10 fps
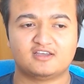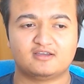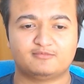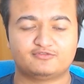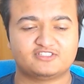
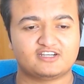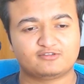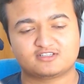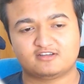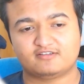For Django,
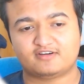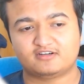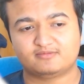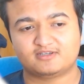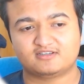it's kind of
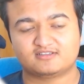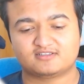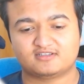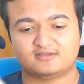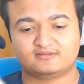hard because
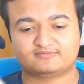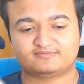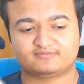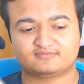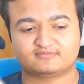
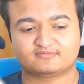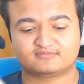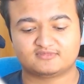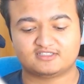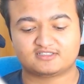
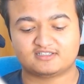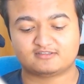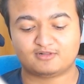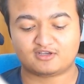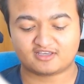it's
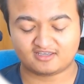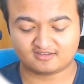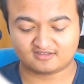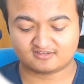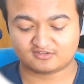
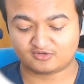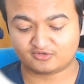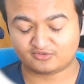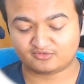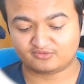blocking,
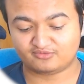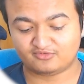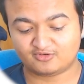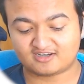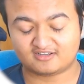so
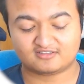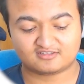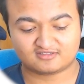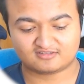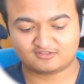you can't
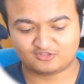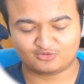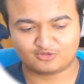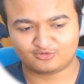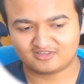just do
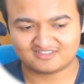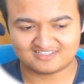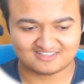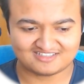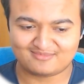2 things
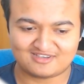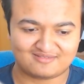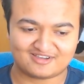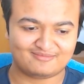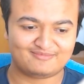at the same
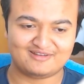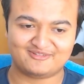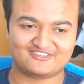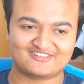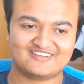time, pretty
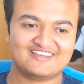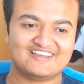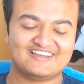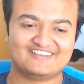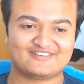much.
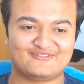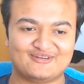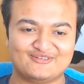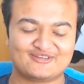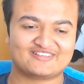So
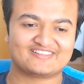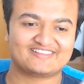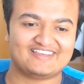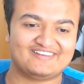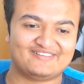one
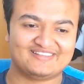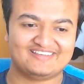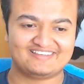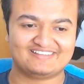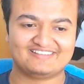request can
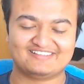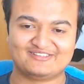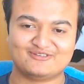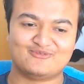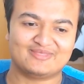only
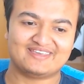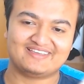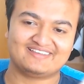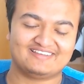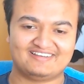do one
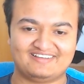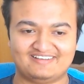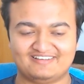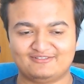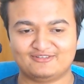thing,
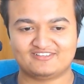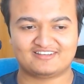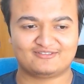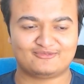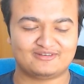which is
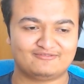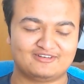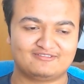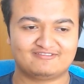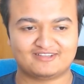like
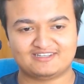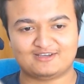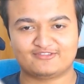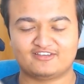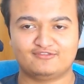one
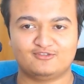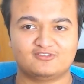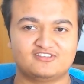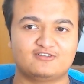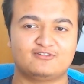downside of
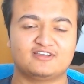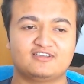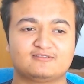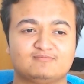using Django, I guess.